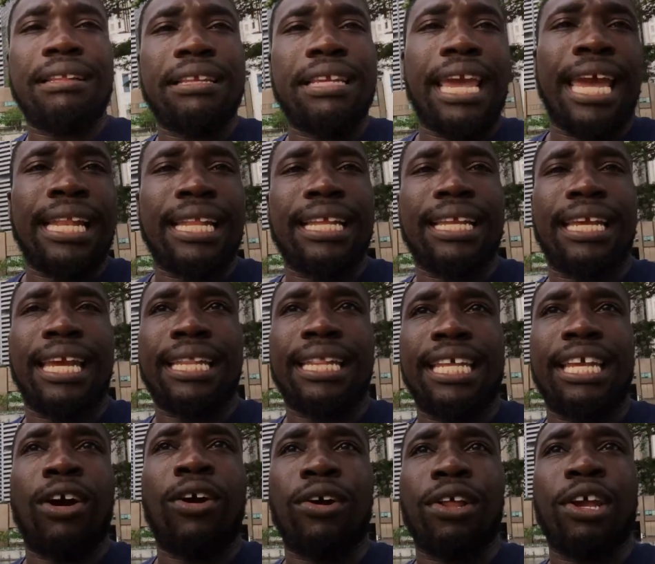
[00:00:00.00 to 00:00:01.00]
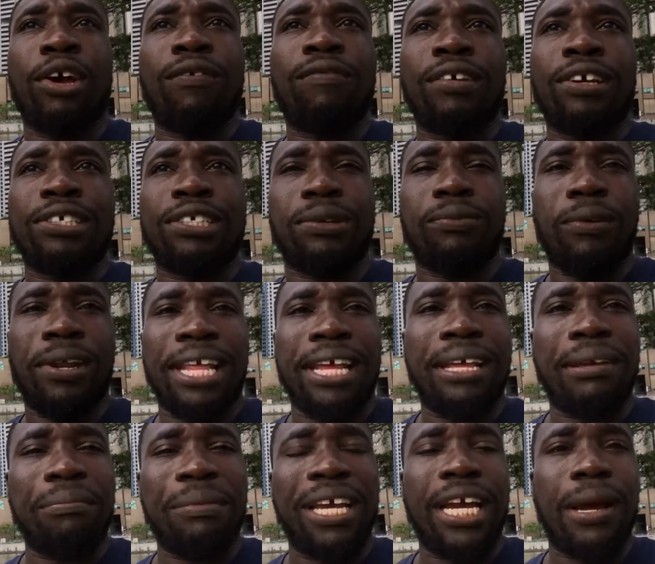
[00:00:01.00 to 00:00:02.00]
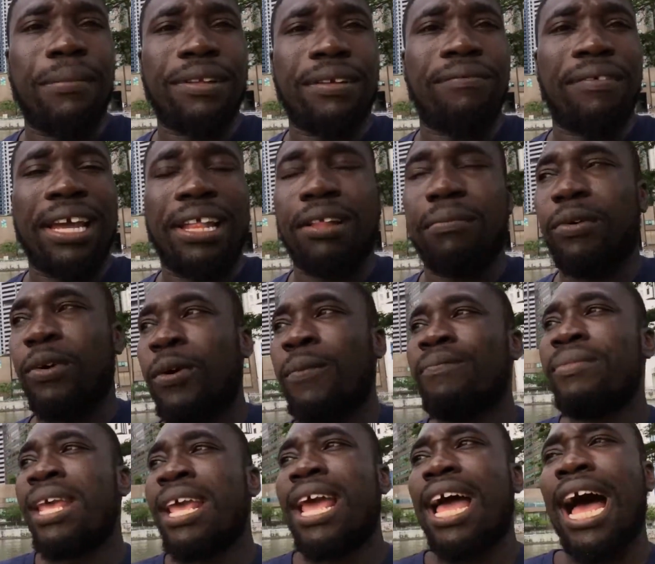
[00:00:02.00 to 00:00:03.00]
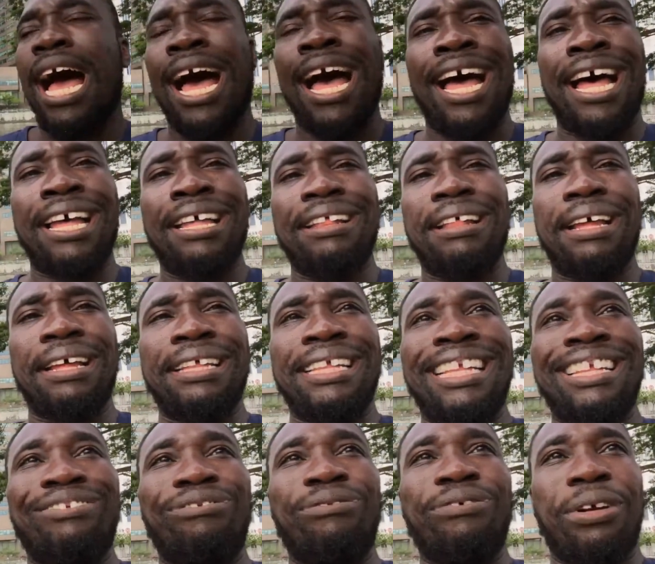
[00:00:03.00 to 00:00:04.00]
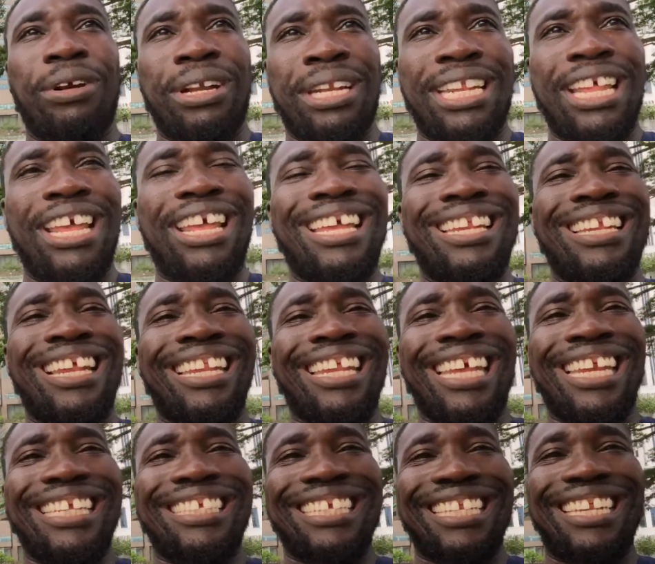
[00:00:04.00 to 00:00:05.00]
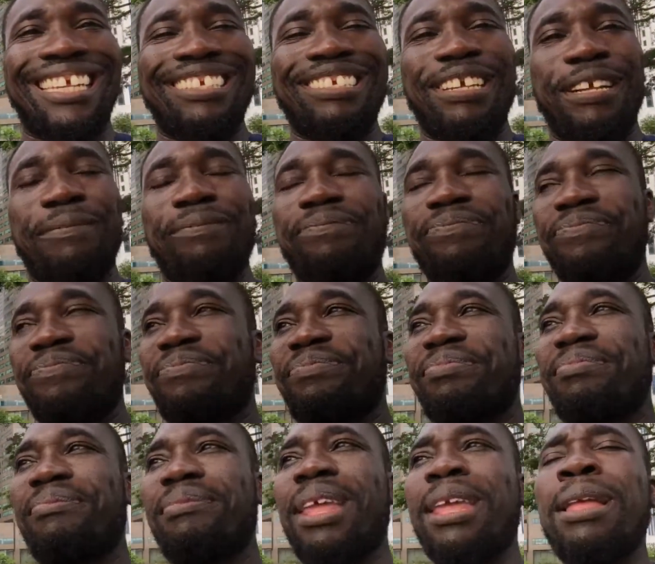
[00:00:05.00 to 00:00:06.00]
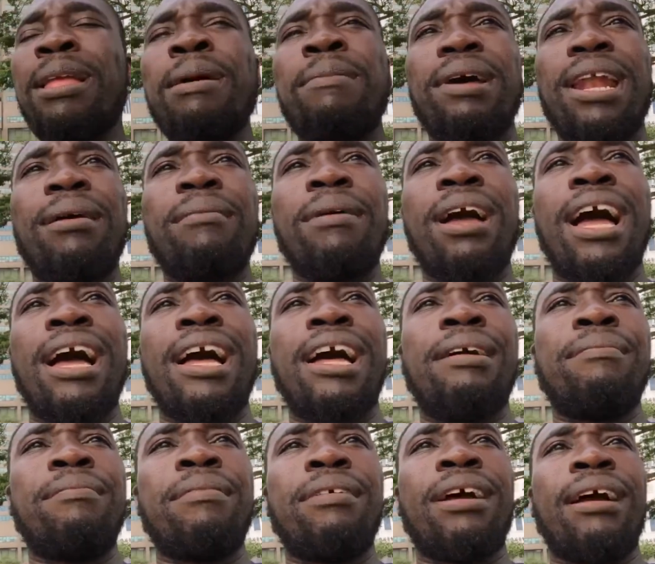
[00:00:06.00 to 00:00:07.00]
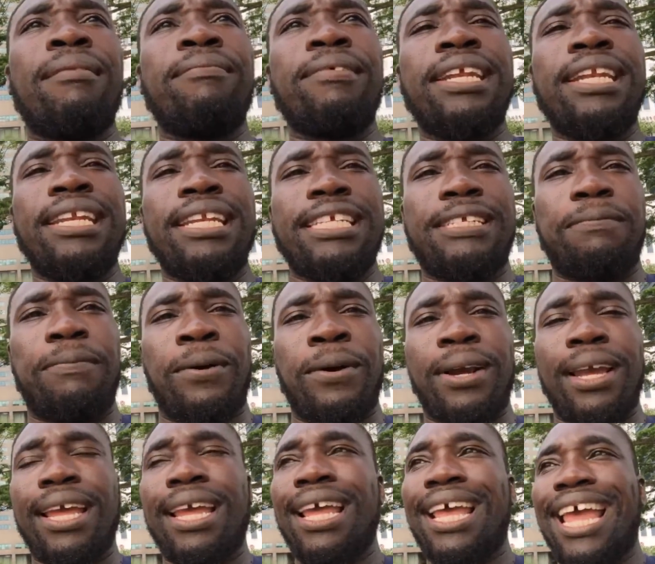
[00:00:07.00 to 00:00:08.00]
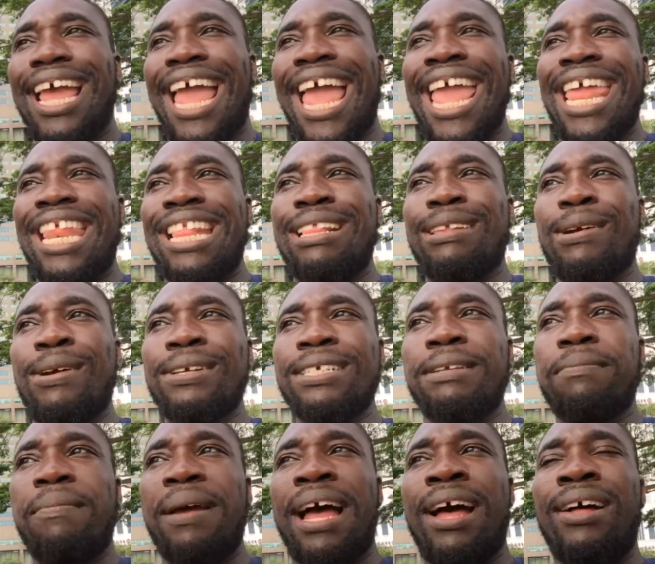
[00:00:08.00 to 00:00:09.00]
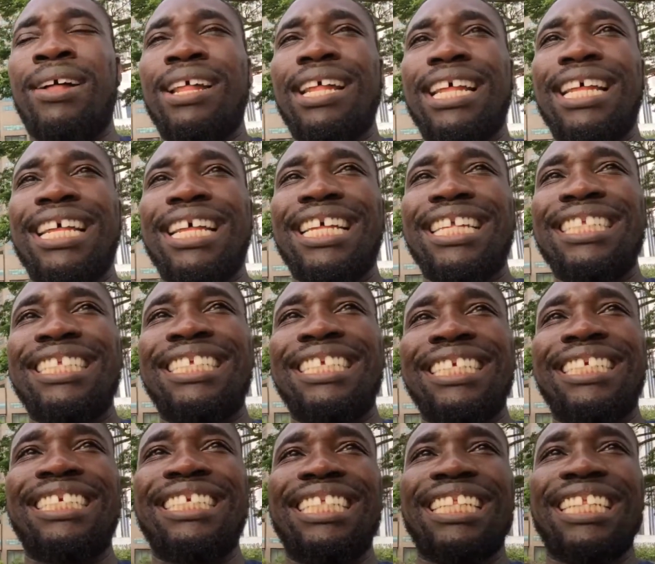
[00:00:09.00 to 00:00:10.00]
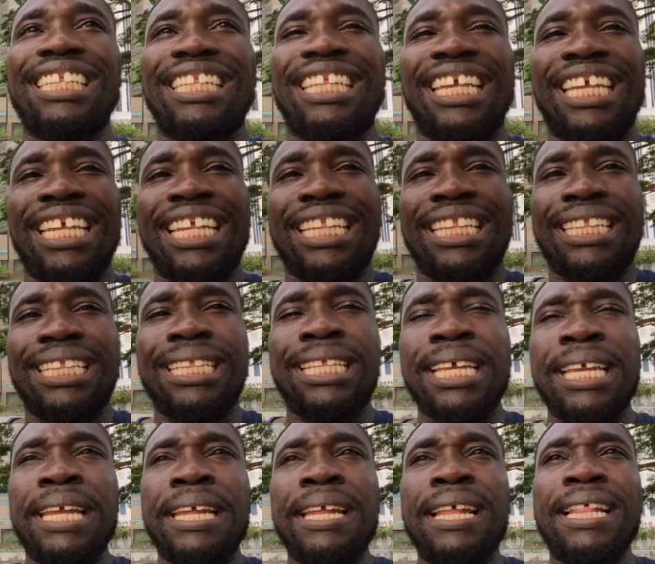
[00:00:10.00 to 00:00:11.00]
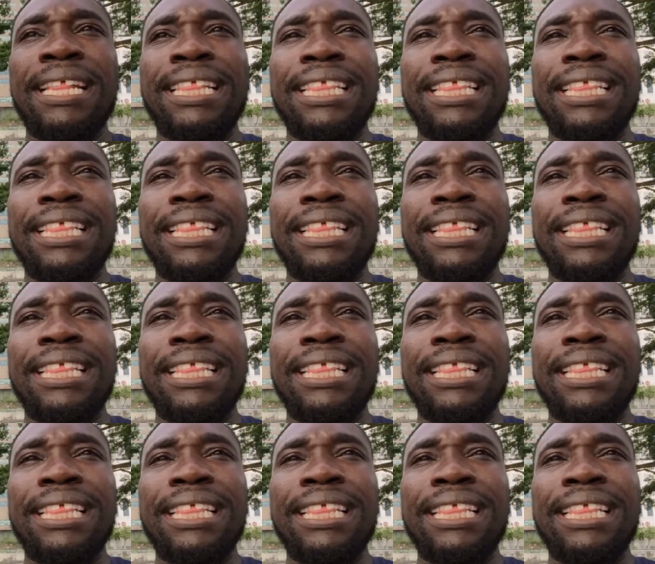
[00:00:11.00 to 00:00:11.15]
get the audio version when it becomes available in the latest edition. But I'm reading this book, and it talks about just the